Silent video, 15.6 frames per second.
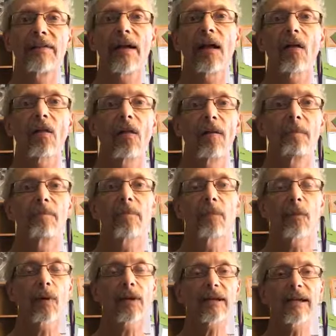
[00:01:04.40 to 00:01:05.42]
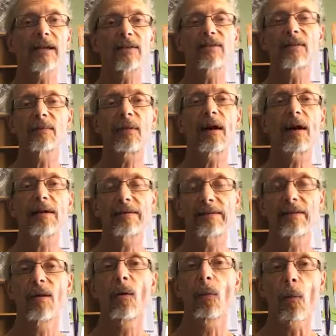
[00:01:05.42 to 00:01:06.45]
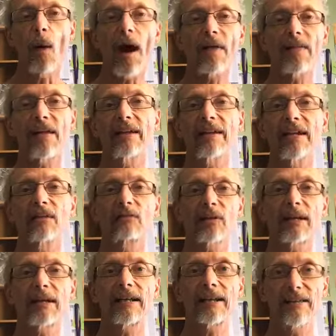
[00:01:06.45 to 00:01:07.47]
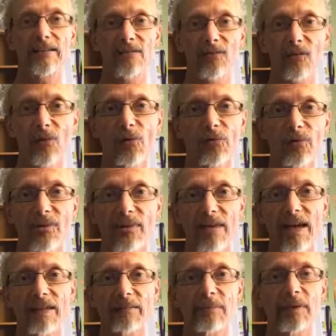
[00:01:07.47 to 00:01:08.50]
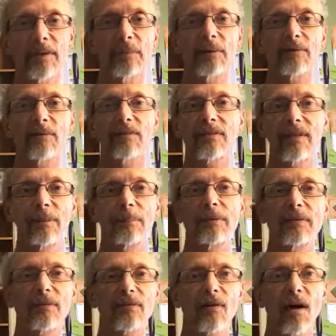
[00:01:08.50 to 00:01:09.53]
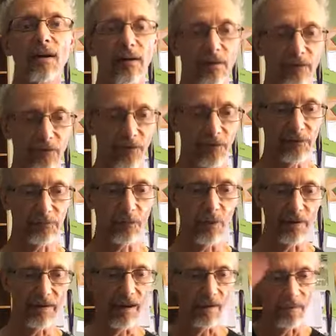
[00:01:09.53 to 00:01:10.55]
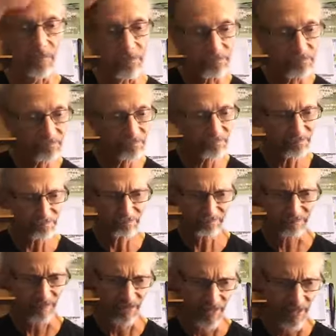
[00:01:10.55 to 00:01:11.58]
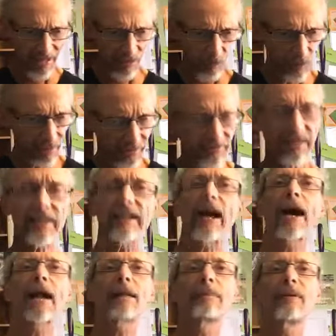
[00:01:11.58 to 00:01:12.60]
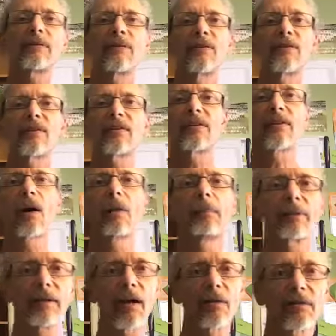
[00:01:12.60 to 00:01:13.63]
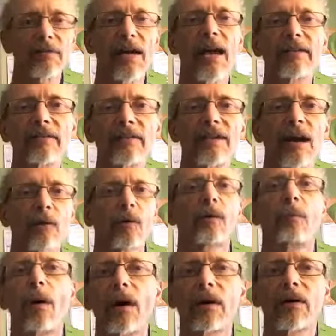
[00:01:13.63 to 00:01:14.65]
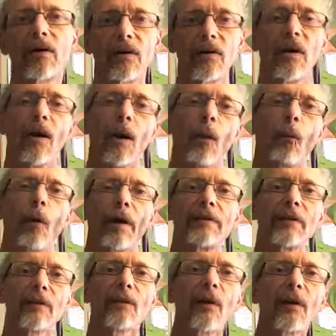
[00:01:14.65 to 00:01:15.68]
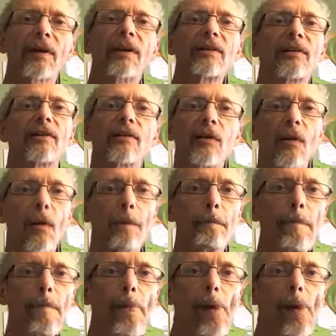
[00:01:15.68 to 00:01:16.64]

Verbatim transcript: Now, we're going to get into why why that is. We're going to get a solution to that. But let me just let me just talk on the first point now. When I say in how to be sincere in helping others, as a network marketer, what you're looking to do